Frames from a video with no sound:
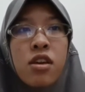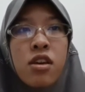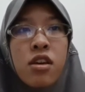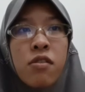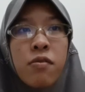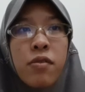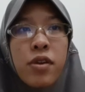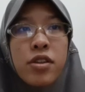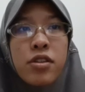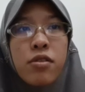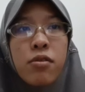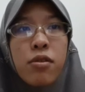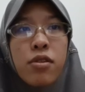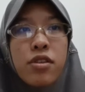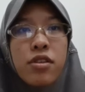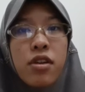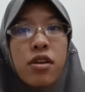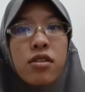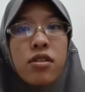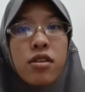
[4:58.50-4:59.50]
whether or
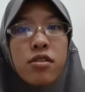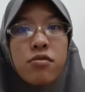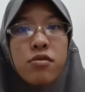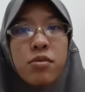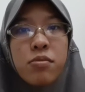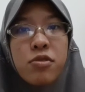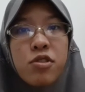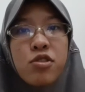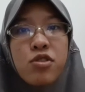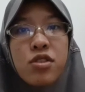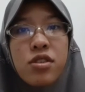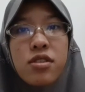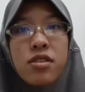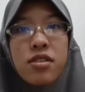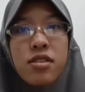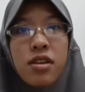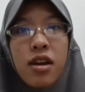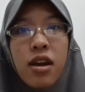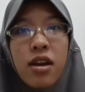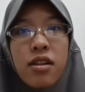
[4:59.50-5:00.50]
not attribution
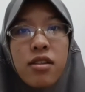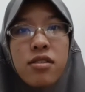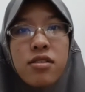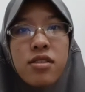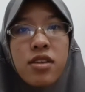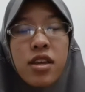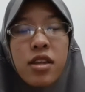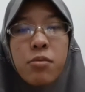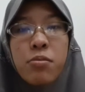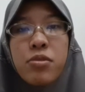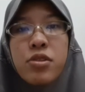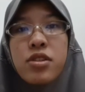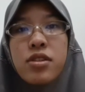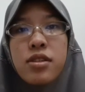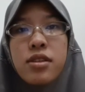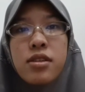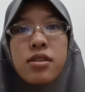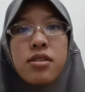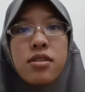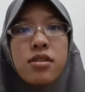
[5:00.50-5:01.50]
styles can
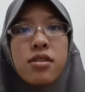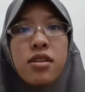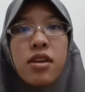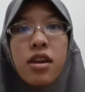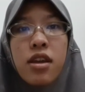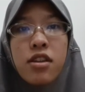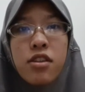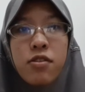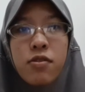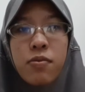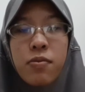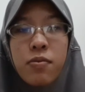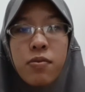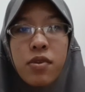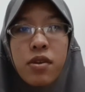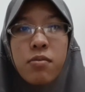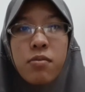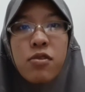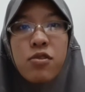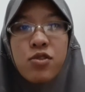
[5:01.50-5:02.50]
predict negative
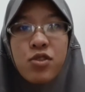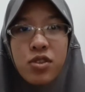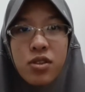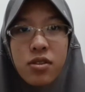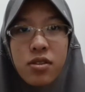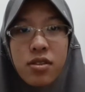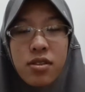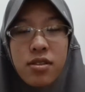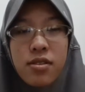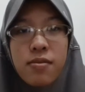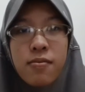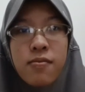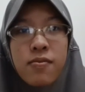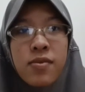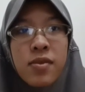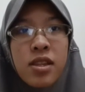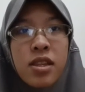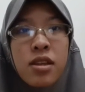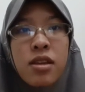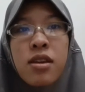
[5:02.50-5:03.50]
emotions.
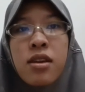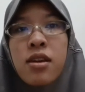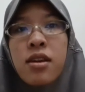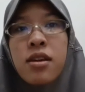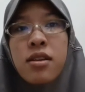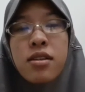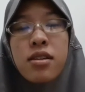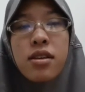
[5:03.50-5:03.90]
The